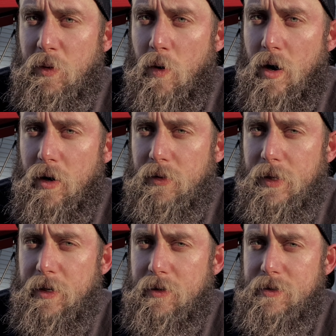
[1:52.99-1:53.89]
walk
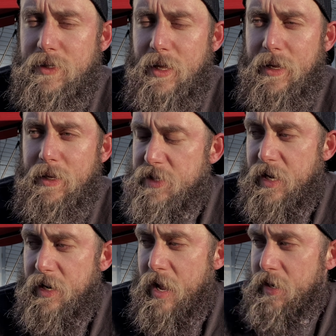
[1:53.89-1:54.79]
later tonight.
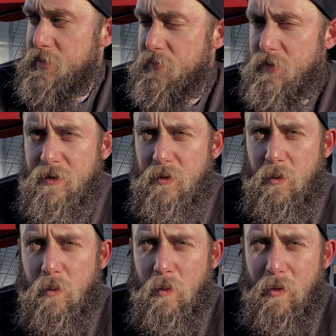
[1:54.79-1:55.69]
Staying active
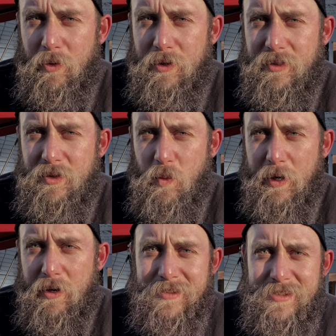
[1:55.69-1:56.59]
while we're in this
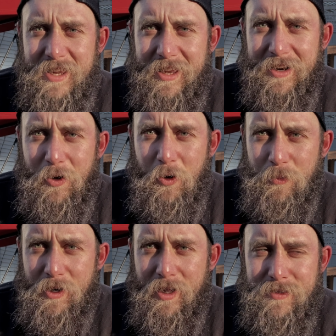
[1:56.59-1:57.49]
weird staying at
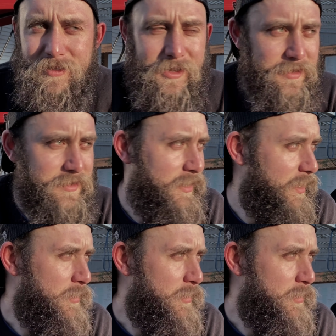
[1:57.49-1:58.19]
home nonsense.